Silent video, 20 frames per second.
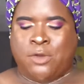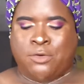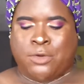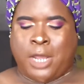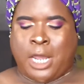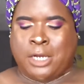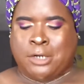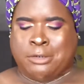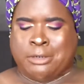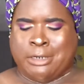
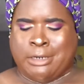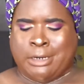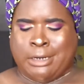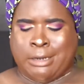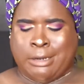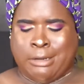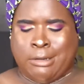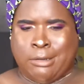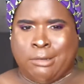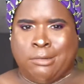I don't
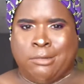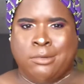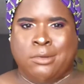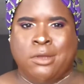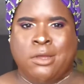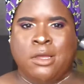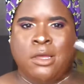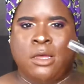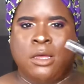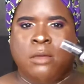know.
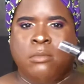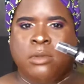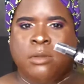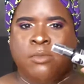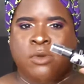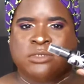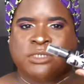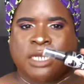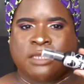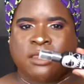I'm
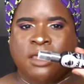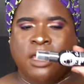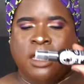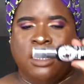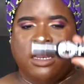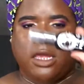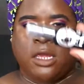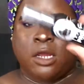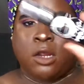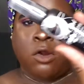gonna take the
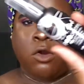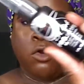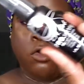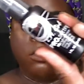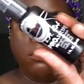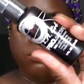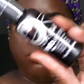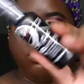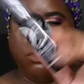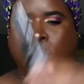LA
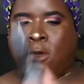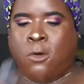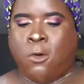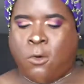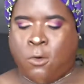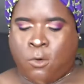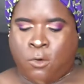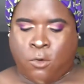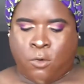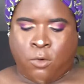Girl
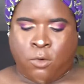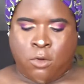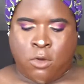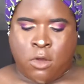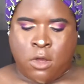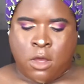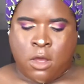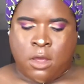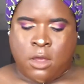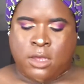Pro
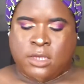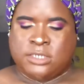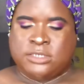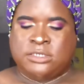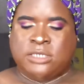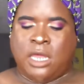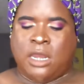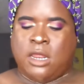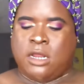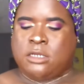
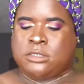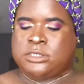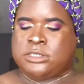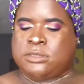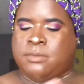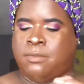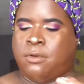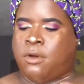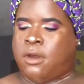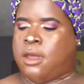setting
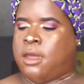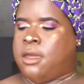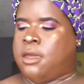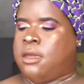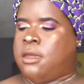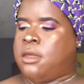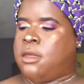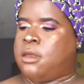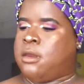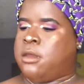
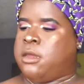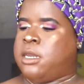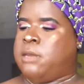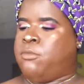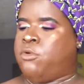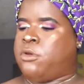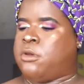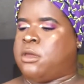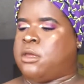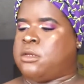spray. I'm
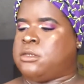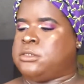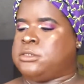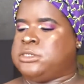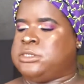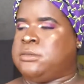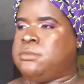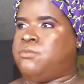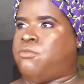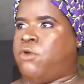gonna
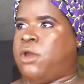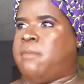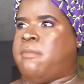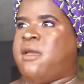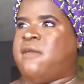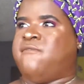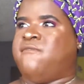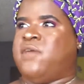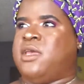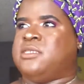spray my
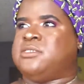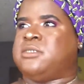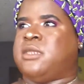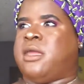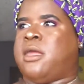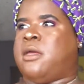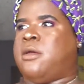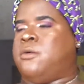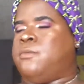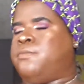face
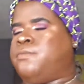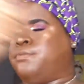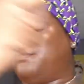down.